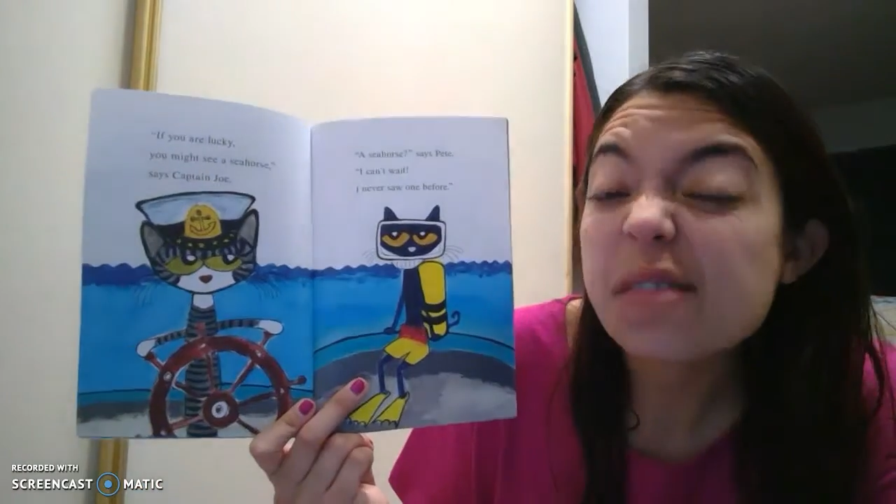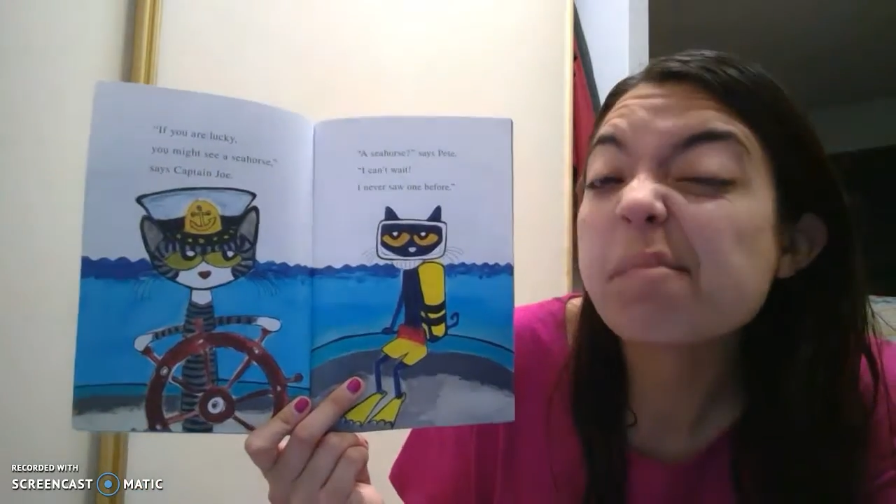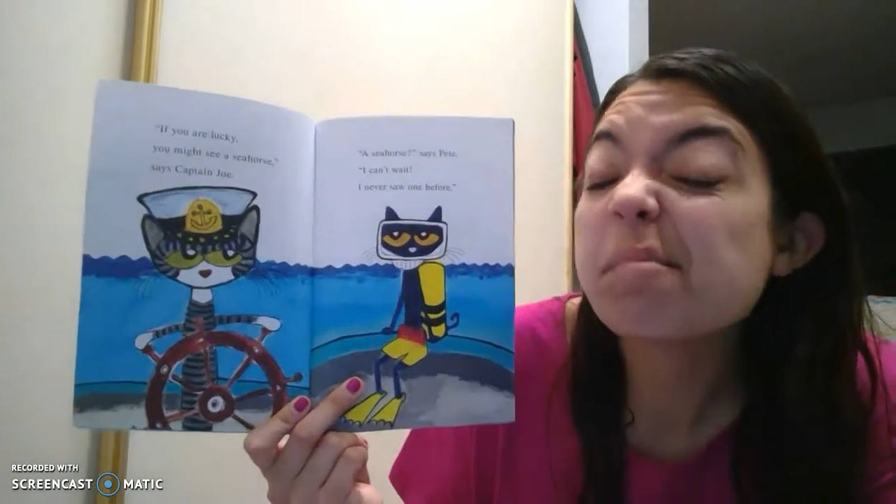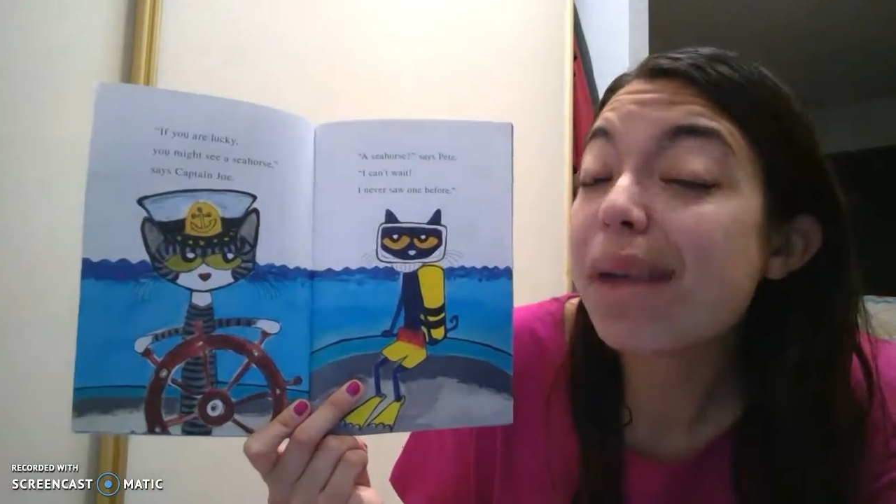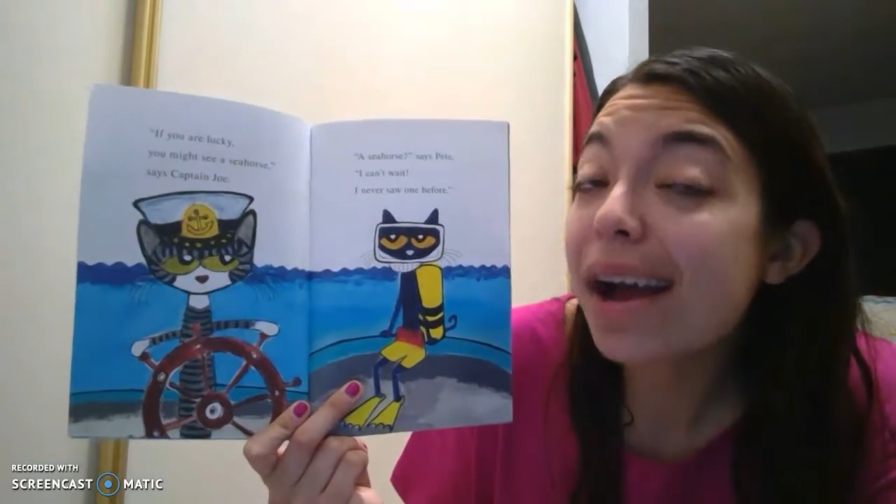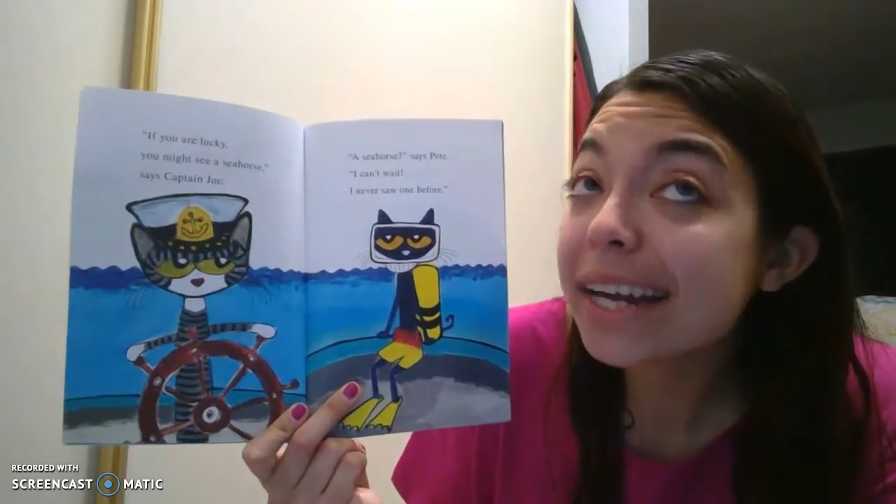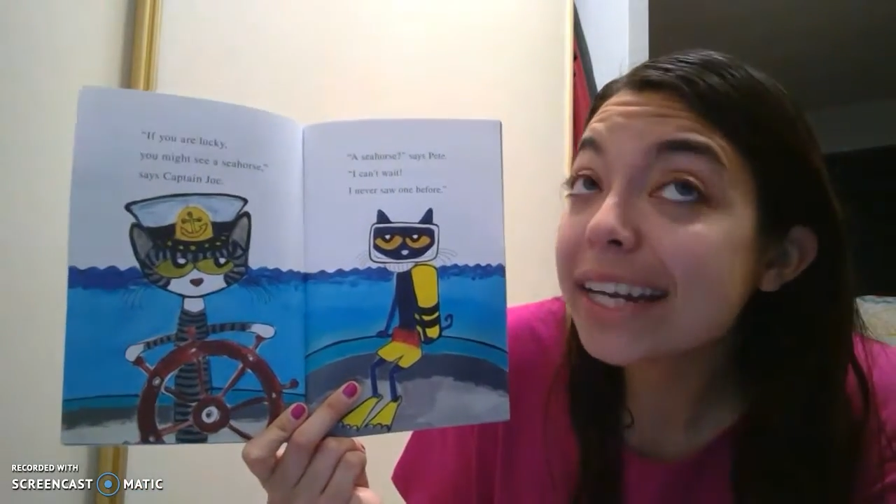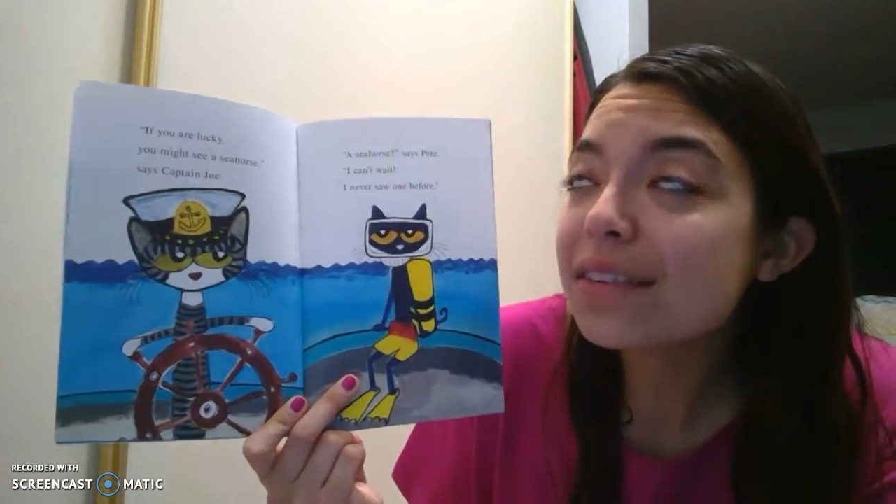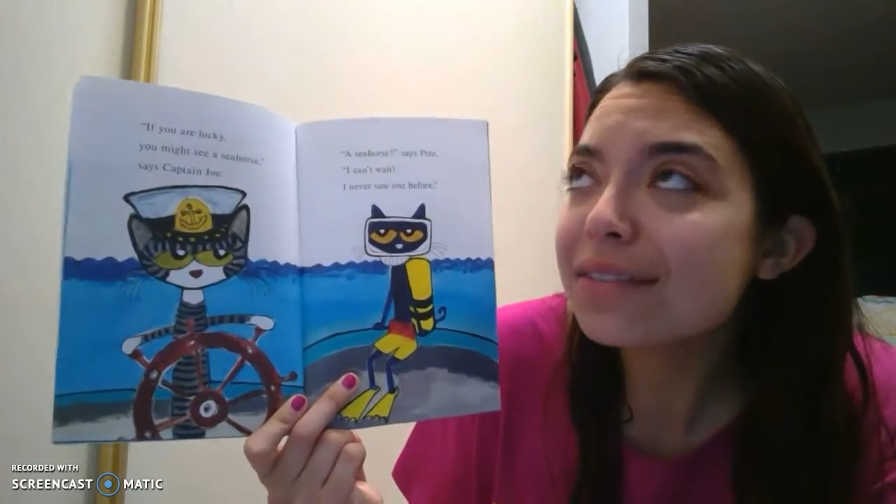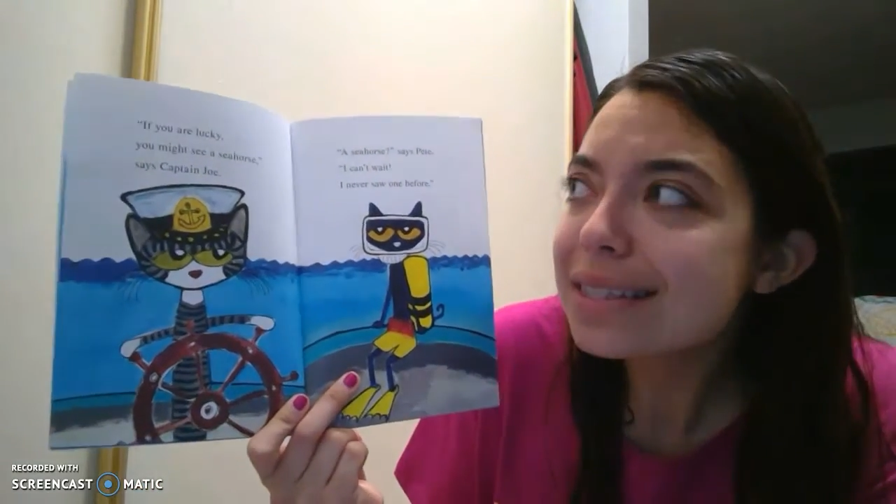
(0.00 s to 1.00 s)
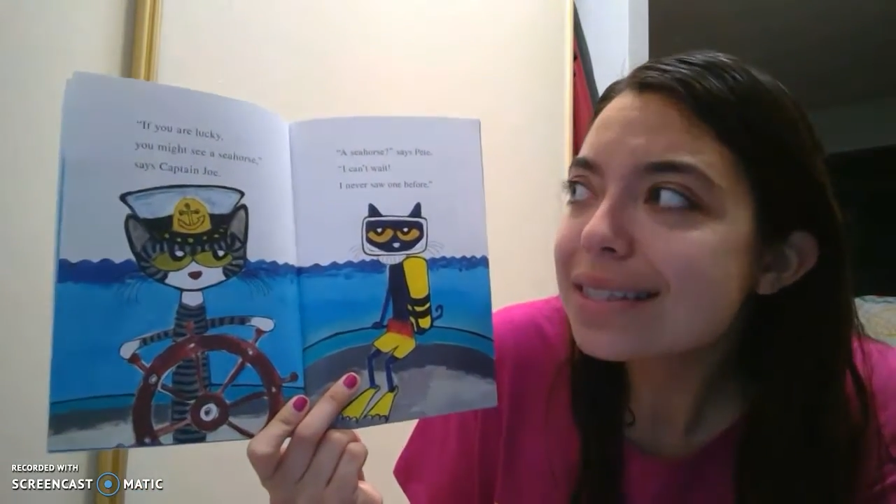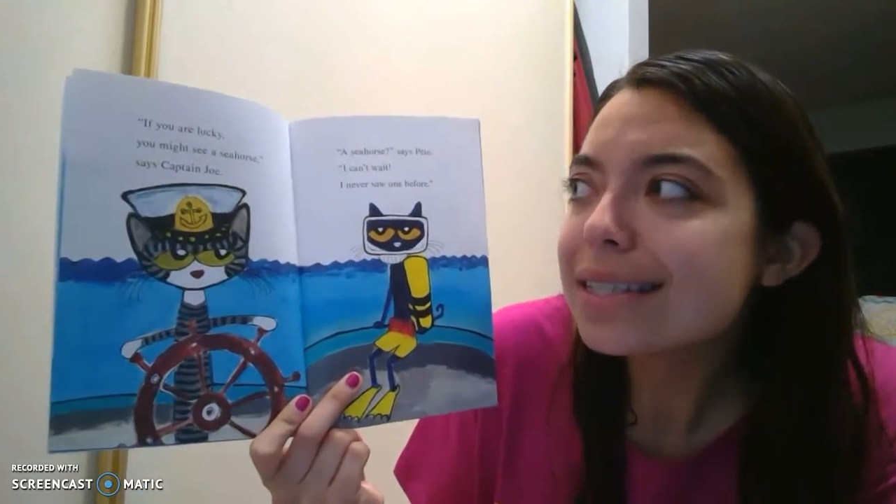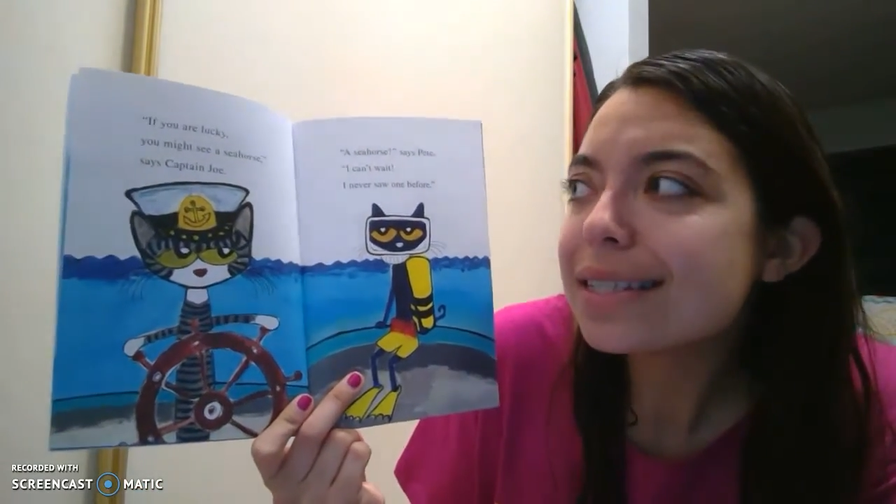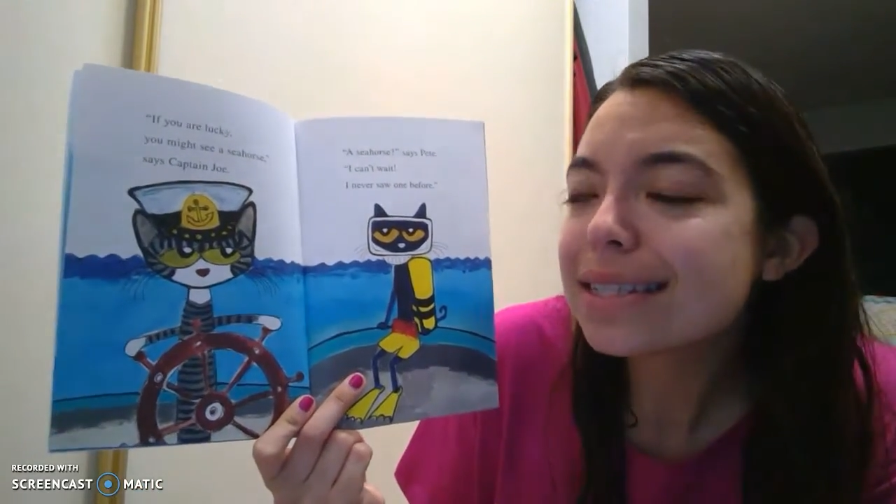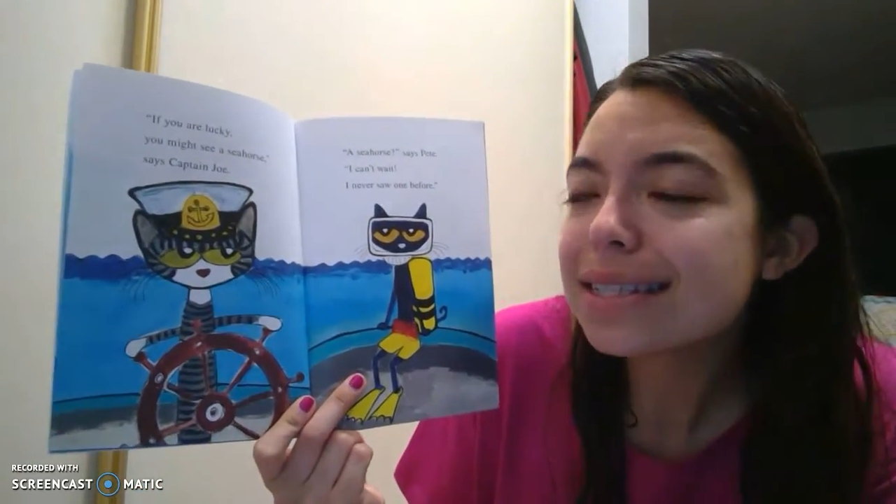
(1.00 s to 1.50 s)
you might even
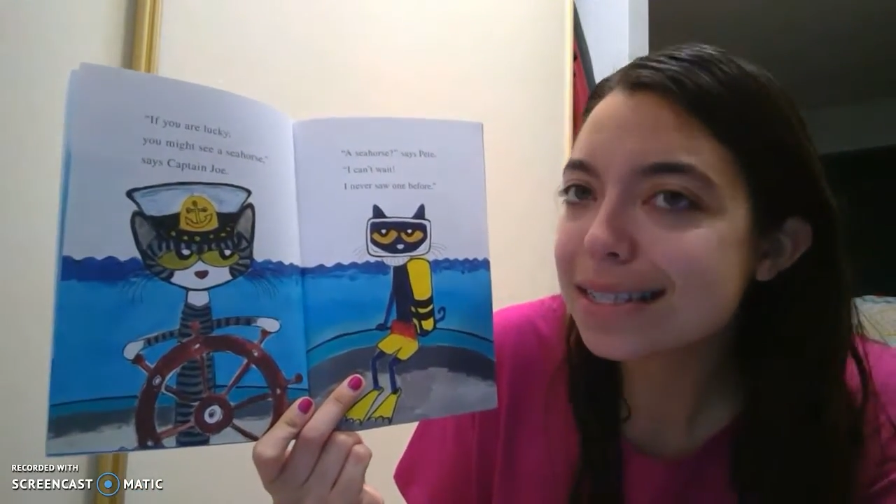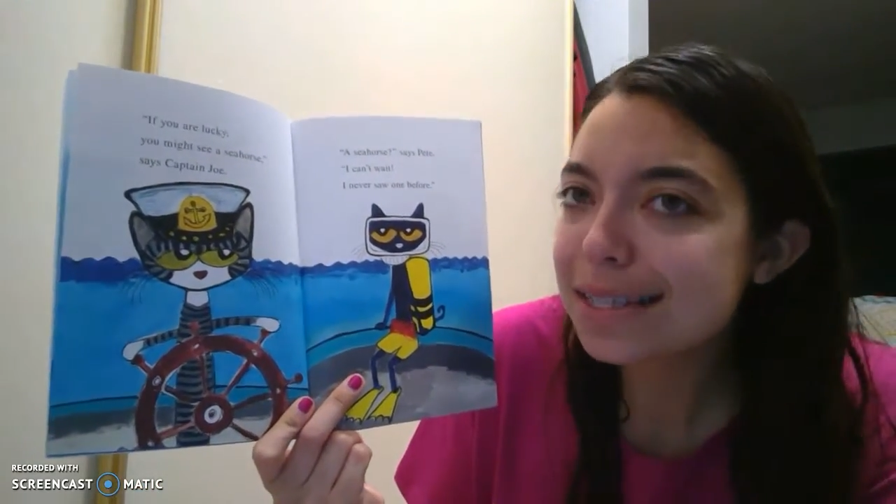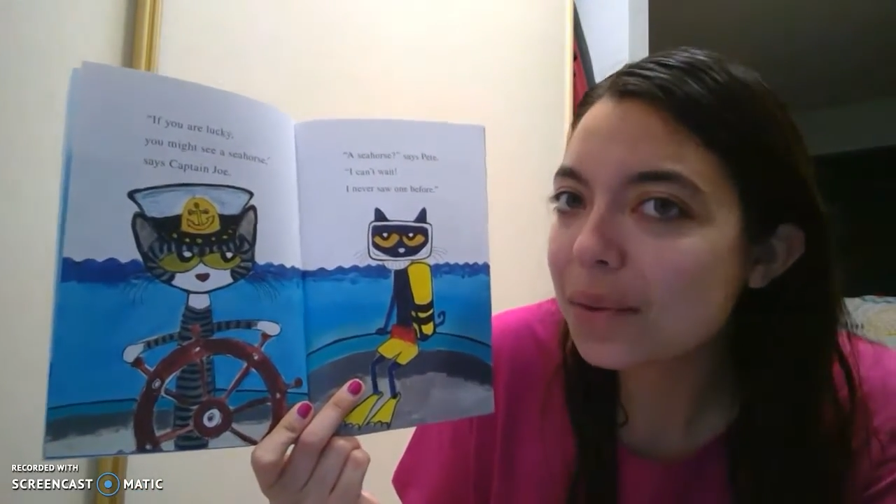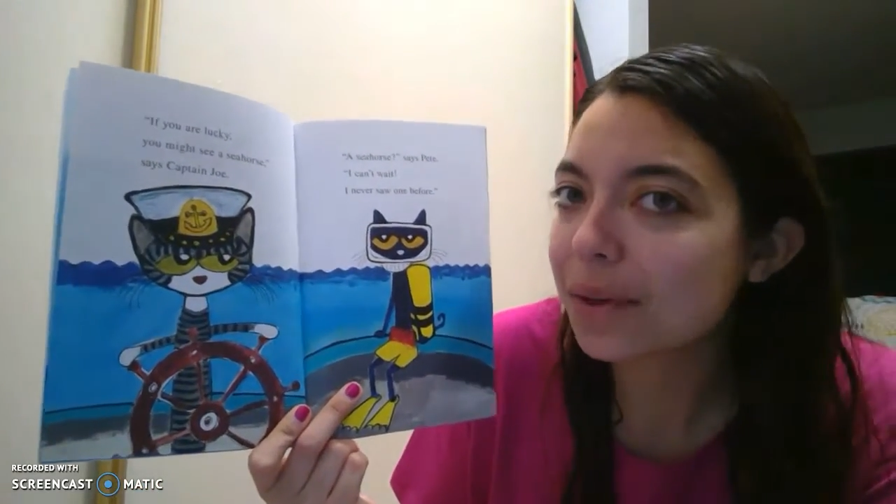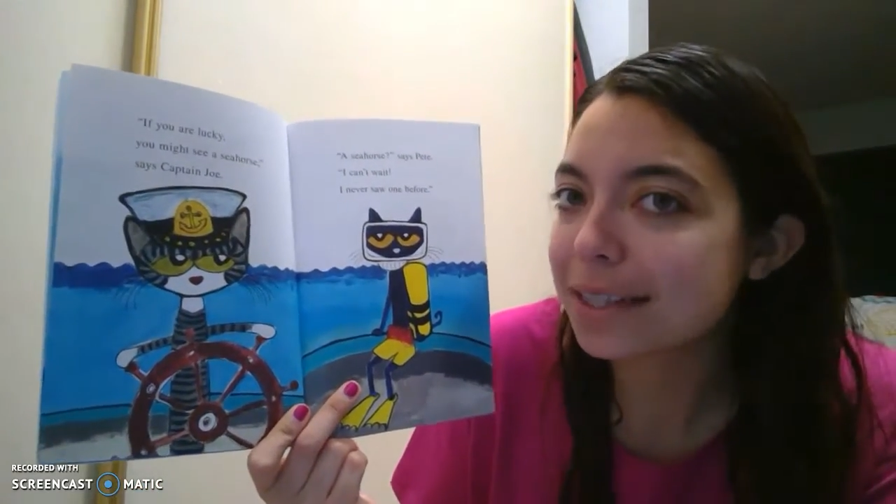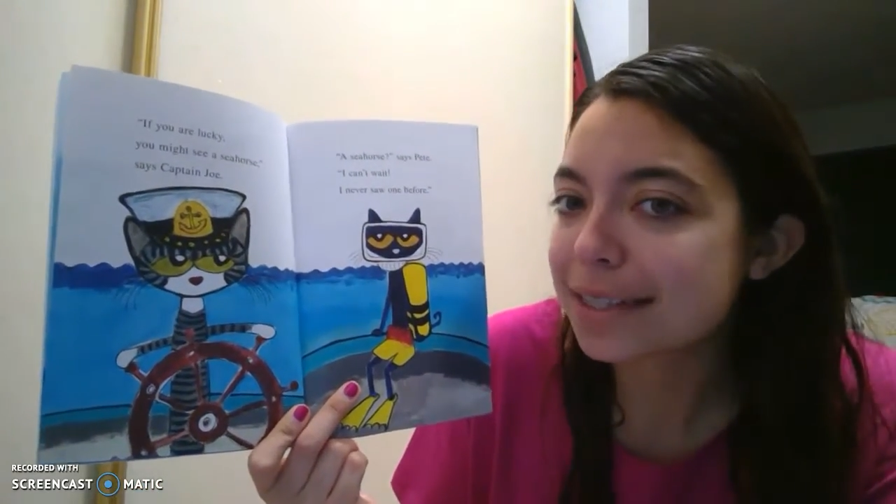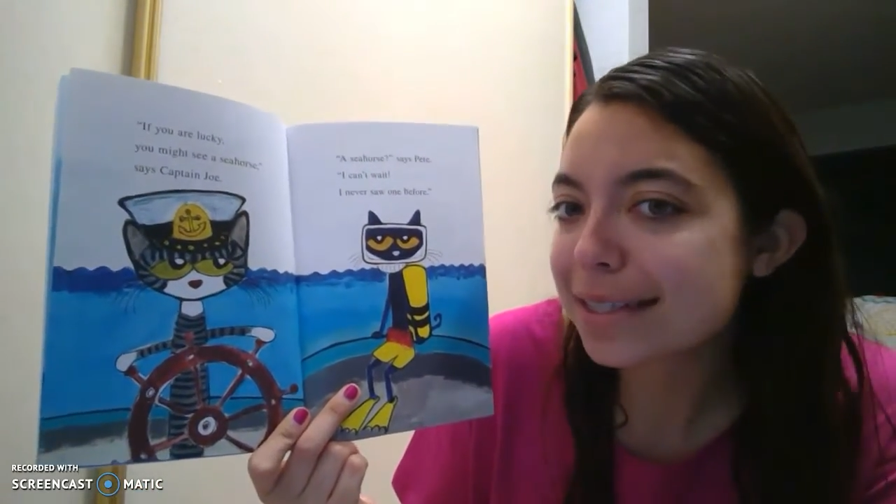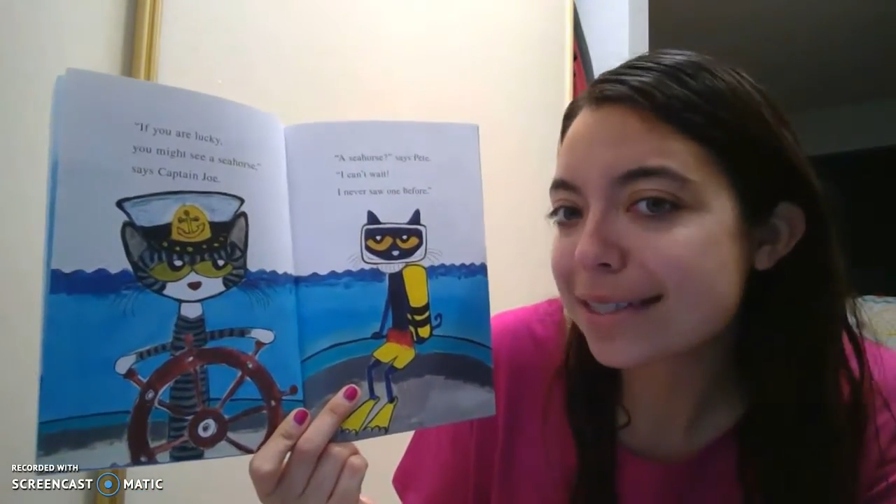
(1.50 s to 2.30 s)
see a seahorse,